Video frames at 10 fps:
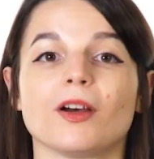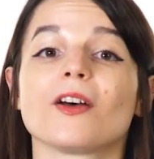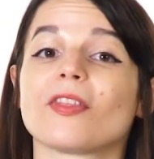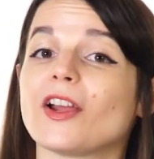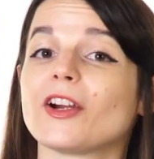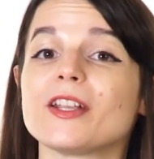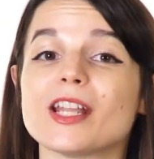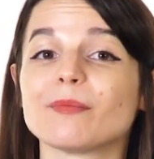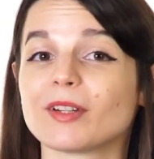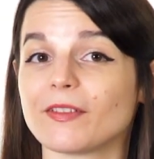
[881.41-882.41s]
There are a
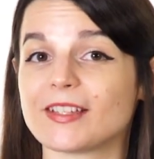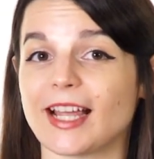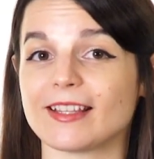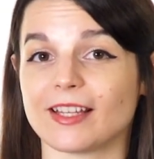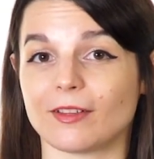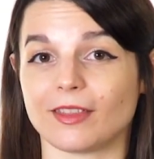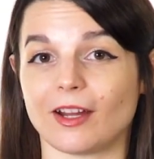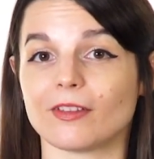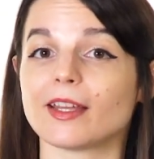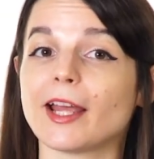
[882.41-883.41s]
number of sites out
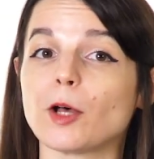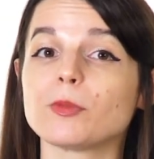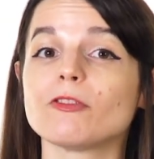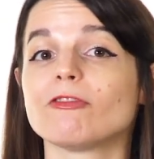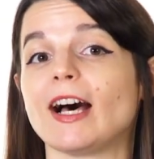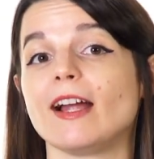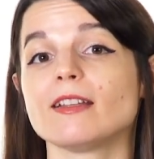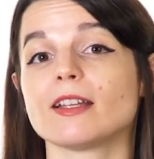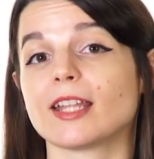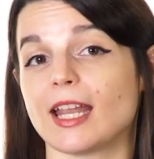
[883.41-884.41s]
there that help you find
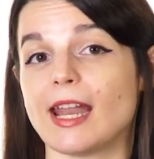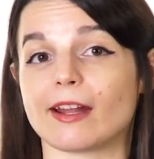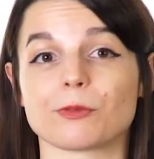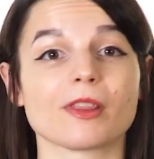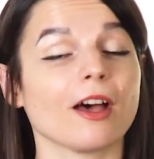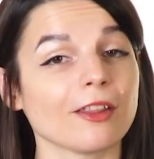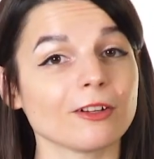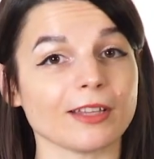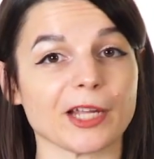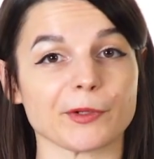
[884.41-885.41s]
and connect with
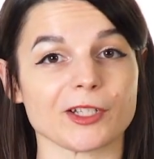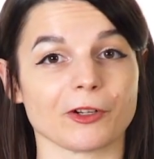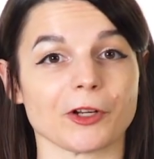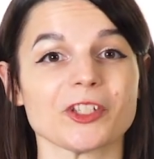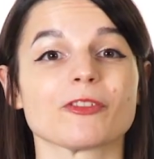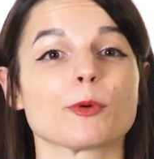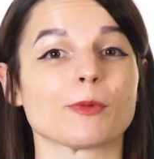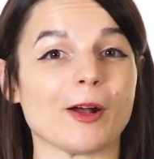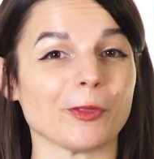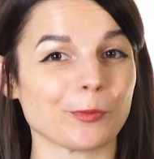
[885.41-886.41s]
other language learners from
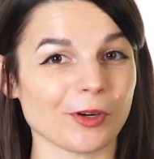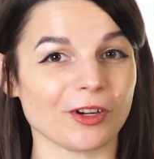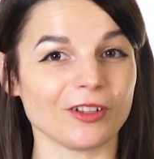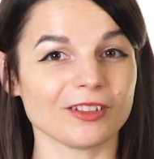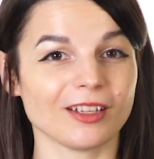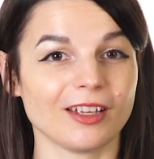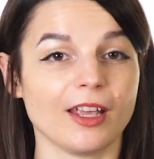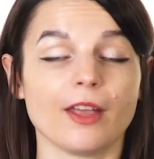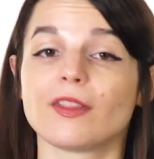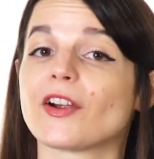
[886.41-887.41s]
around the world.
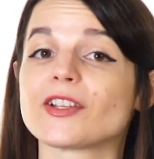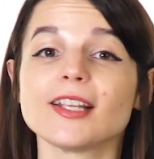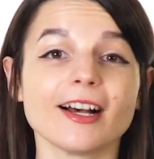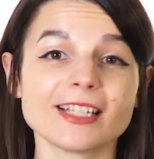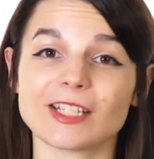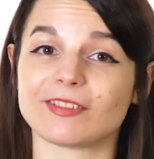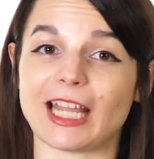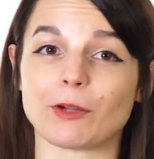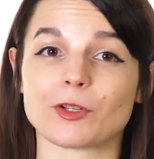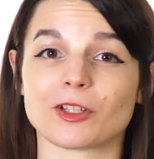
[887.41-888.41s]
There are tons of
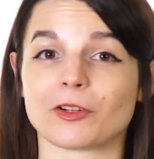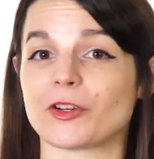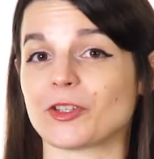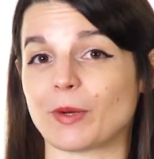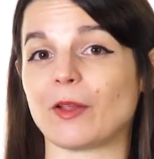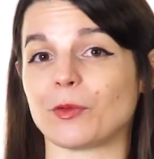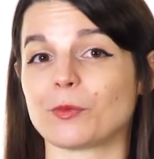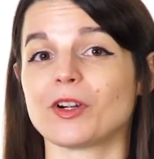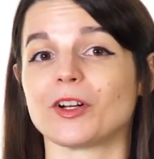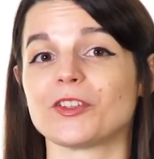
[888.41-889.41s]
language learners around the
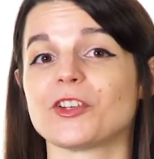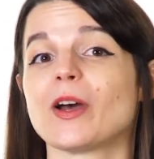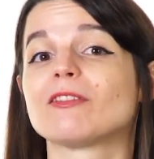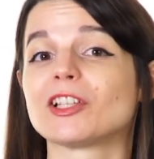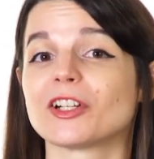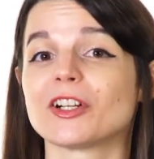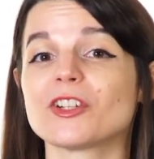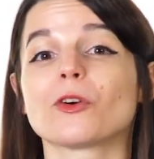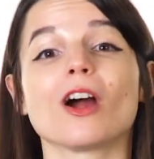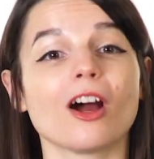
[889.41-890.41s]
world who have learned
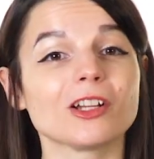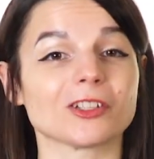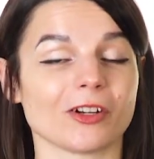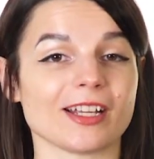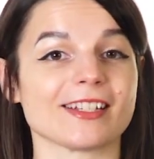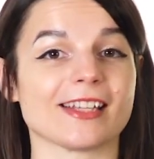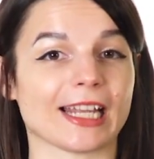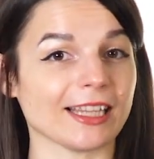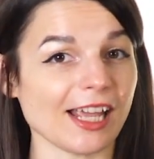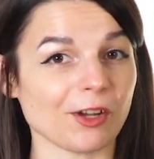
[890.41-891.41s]
or are learning a
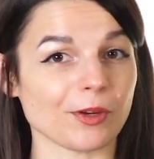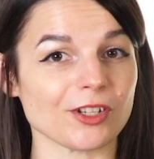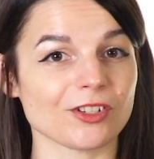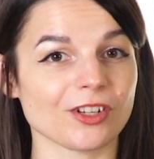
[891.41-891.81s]
second language.